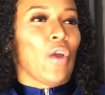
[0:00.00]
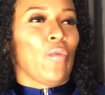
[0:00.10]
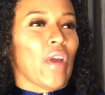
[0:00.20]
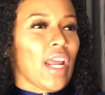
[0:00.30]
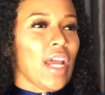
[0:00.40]

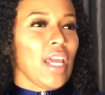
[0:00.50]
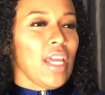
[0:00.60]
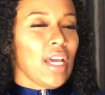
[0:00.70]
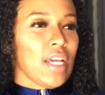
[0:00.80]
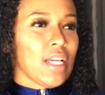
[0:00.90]
When
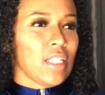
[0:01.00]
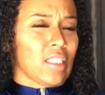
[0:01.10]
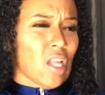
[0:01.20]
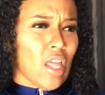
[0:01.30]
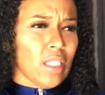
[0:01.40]
I
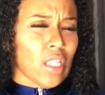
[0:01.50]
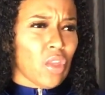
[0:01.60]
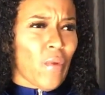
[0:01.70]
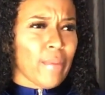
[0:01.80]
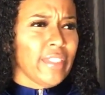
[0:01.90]
saw this on
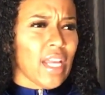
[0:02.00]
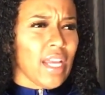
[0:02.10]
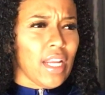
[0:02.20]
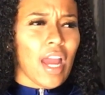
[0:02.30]
the website,